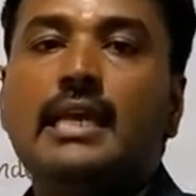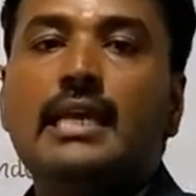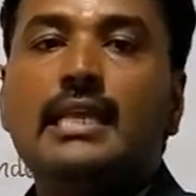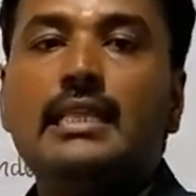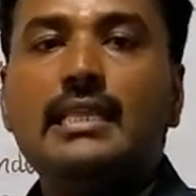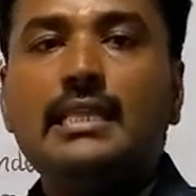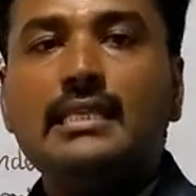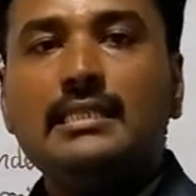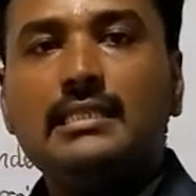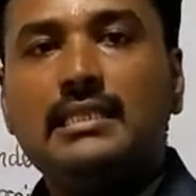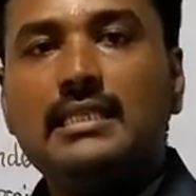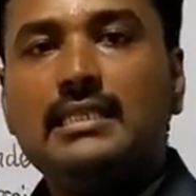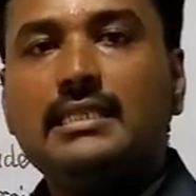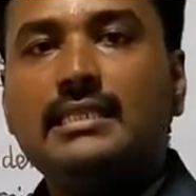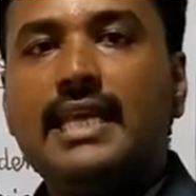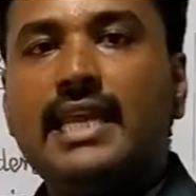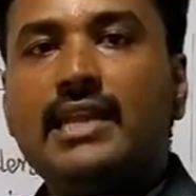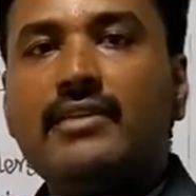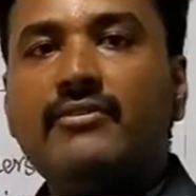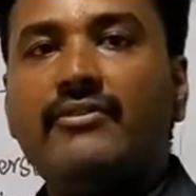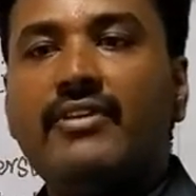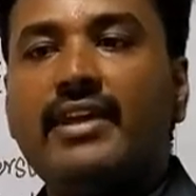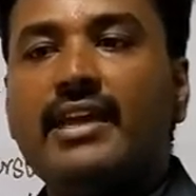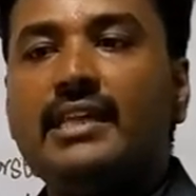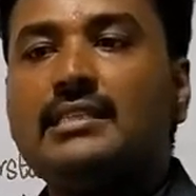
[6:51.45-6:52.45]
In this
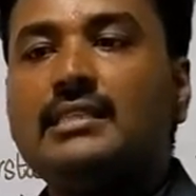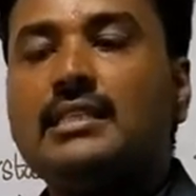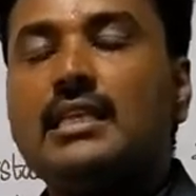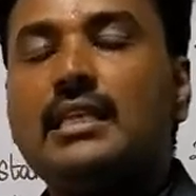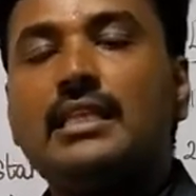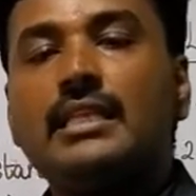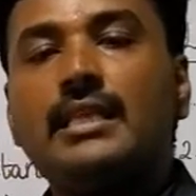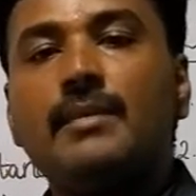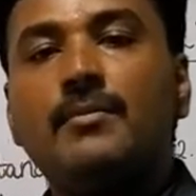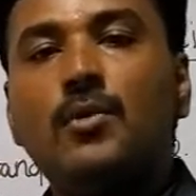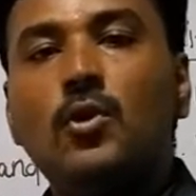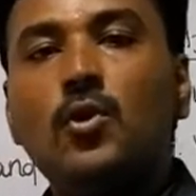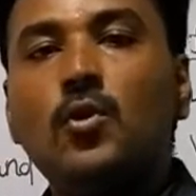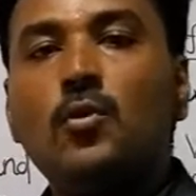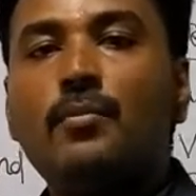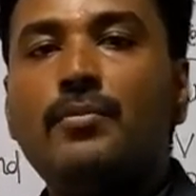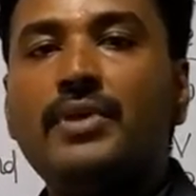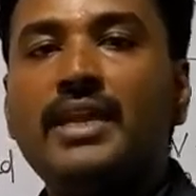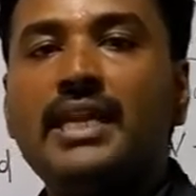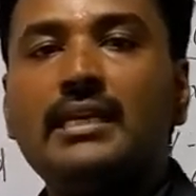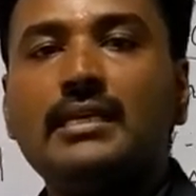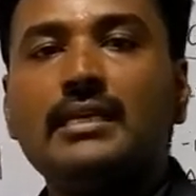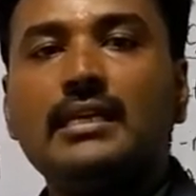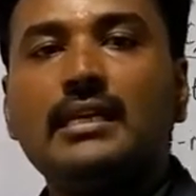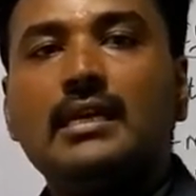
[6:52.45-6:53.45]
design phase, the
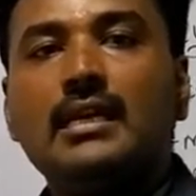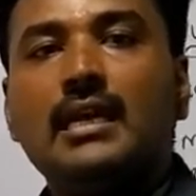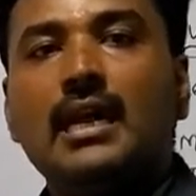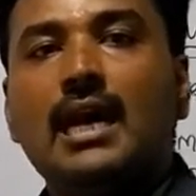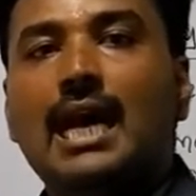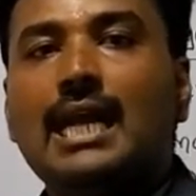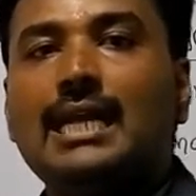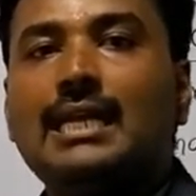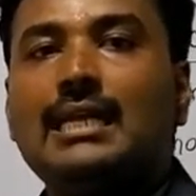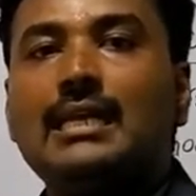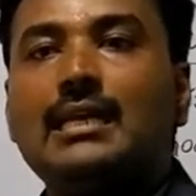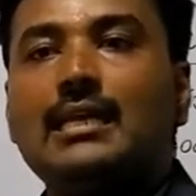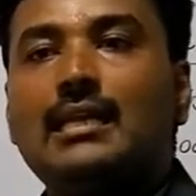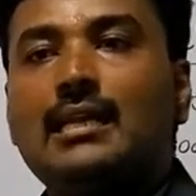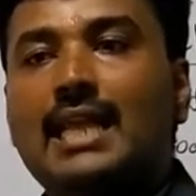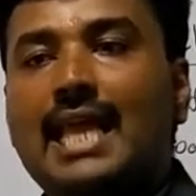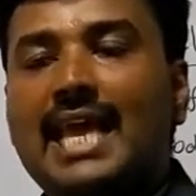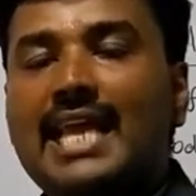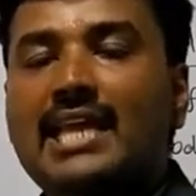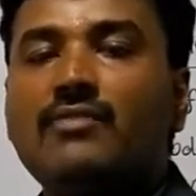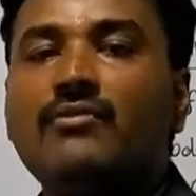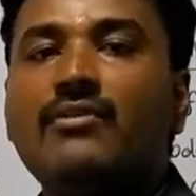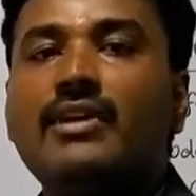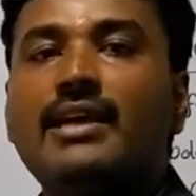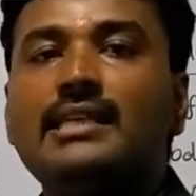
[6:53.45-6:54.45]
blueprint and
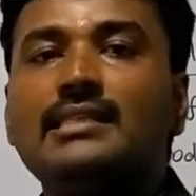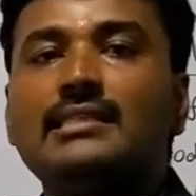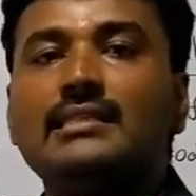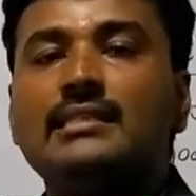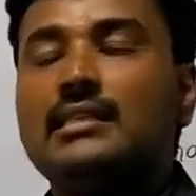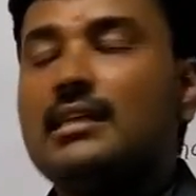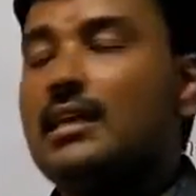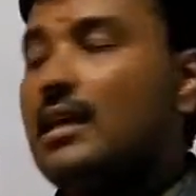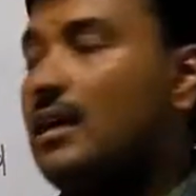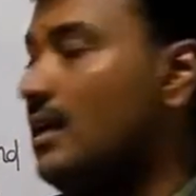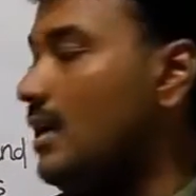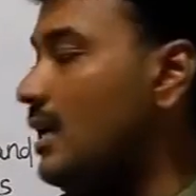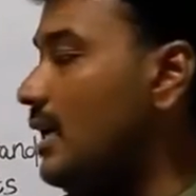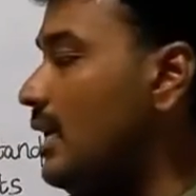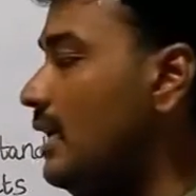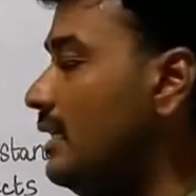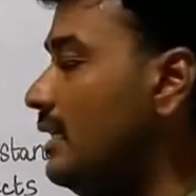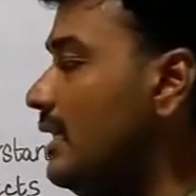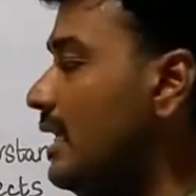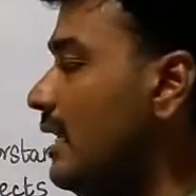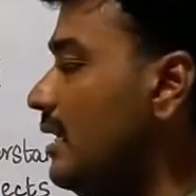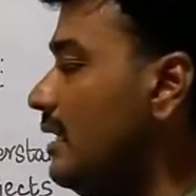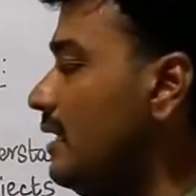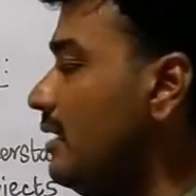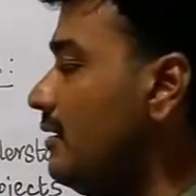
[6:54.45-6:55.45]
likewise
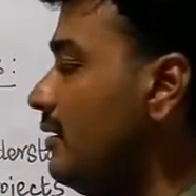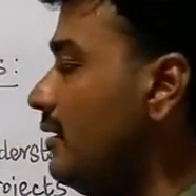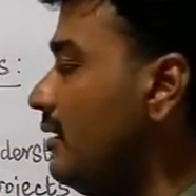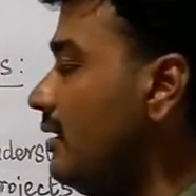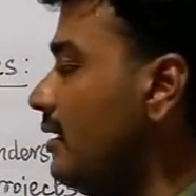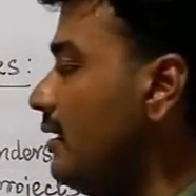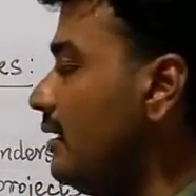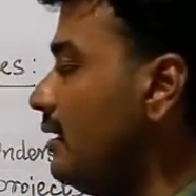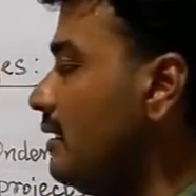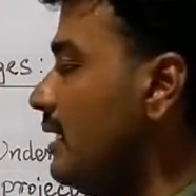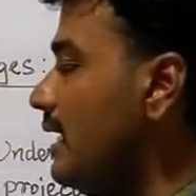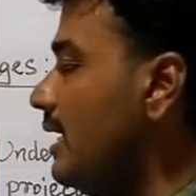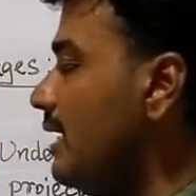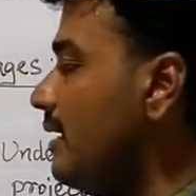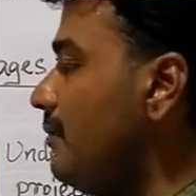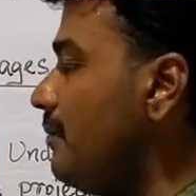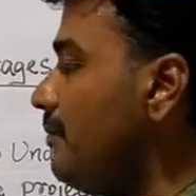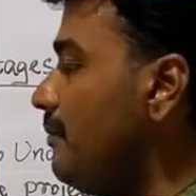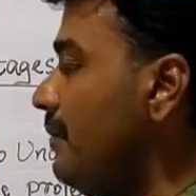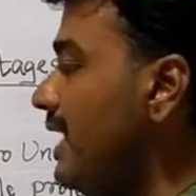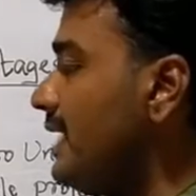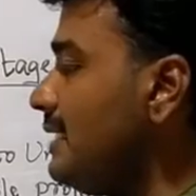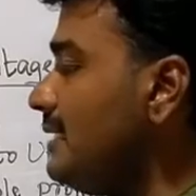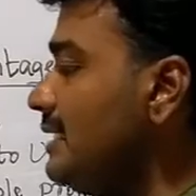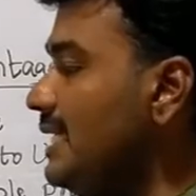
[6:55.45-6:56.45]
the
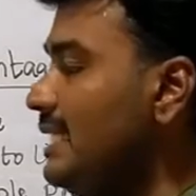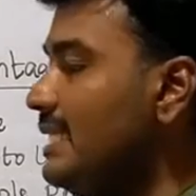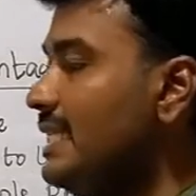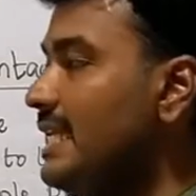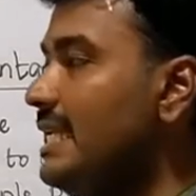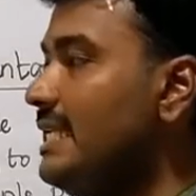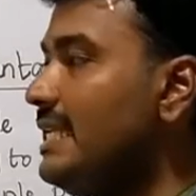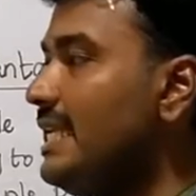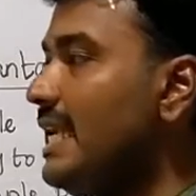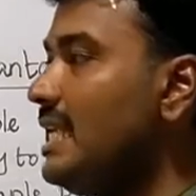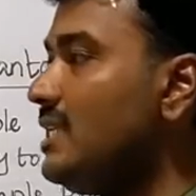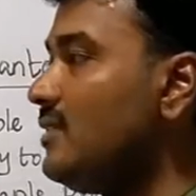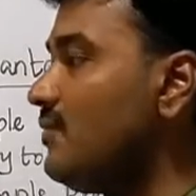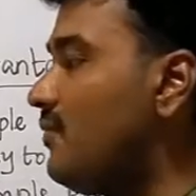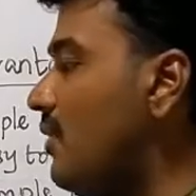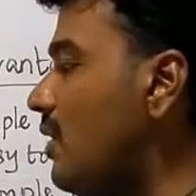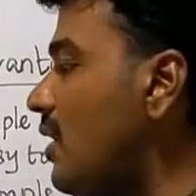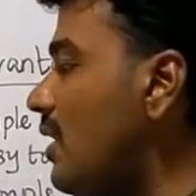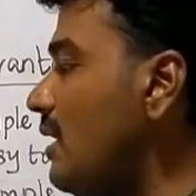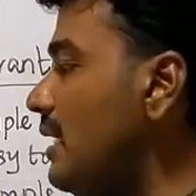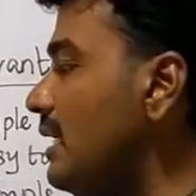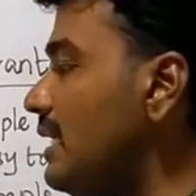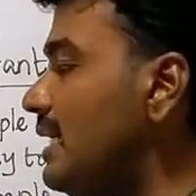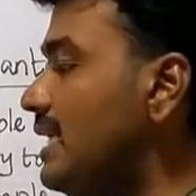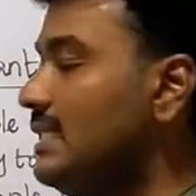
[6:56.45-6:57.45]
basic details
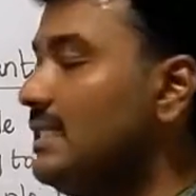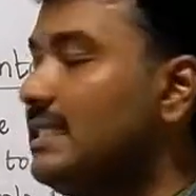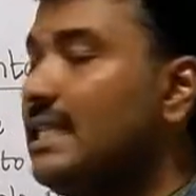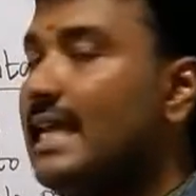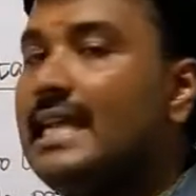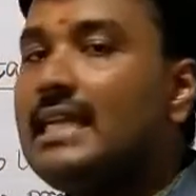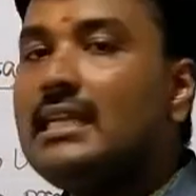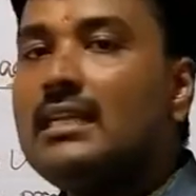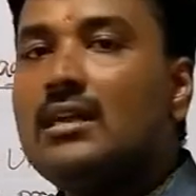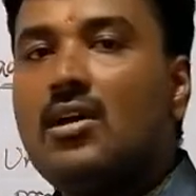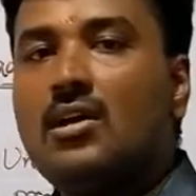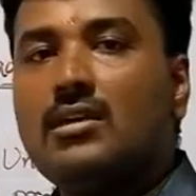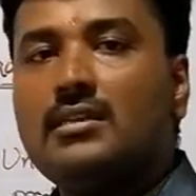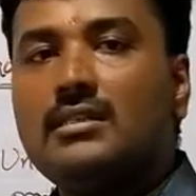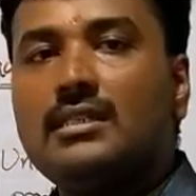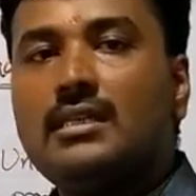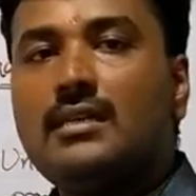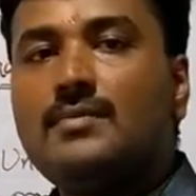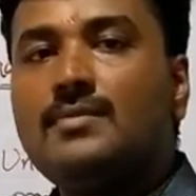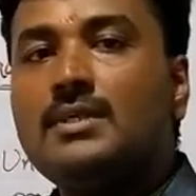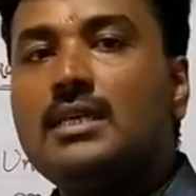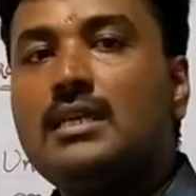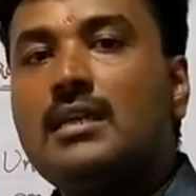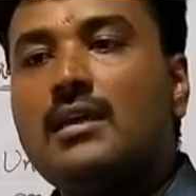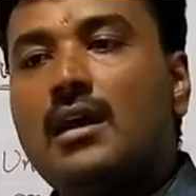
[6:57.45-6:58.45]
for design
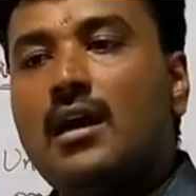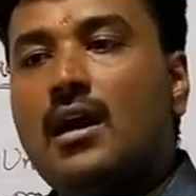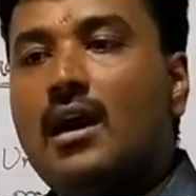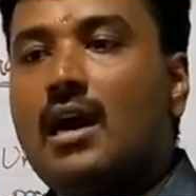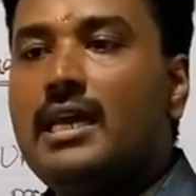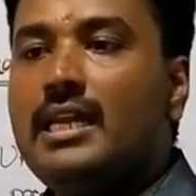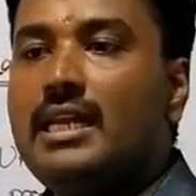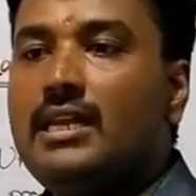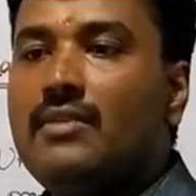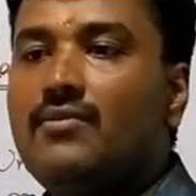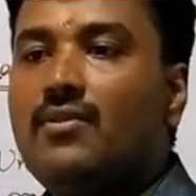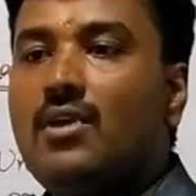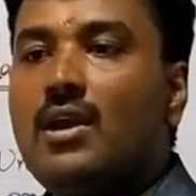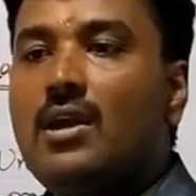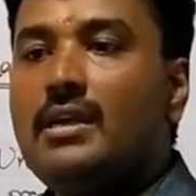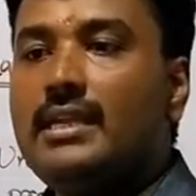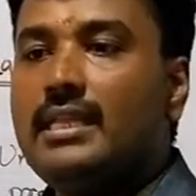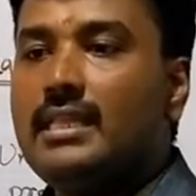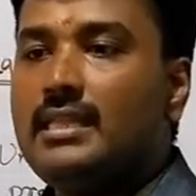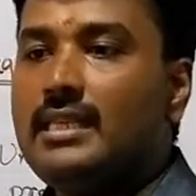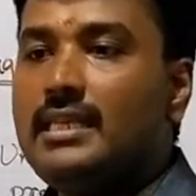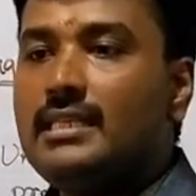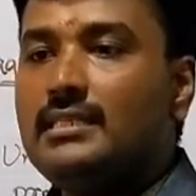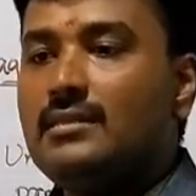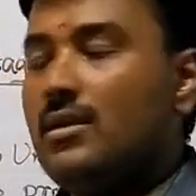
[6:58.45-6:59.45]
concepts are involved
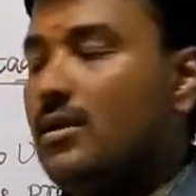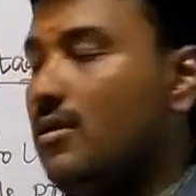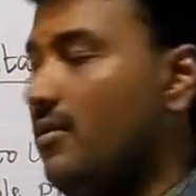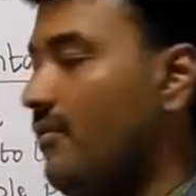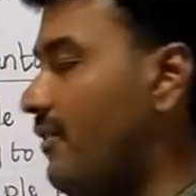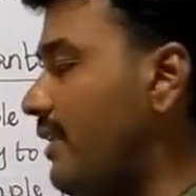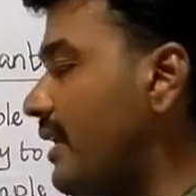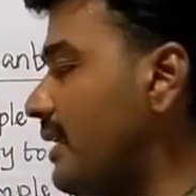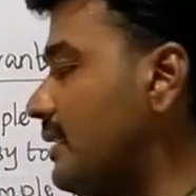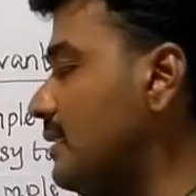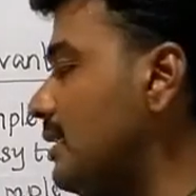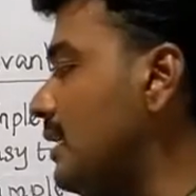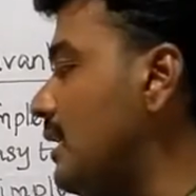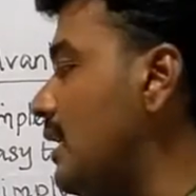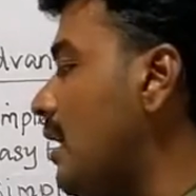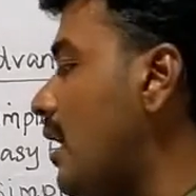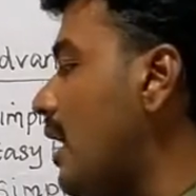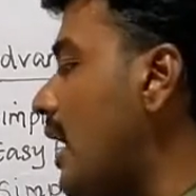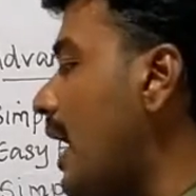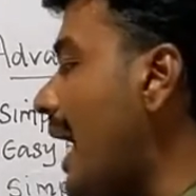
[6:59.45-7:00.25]
in this phase.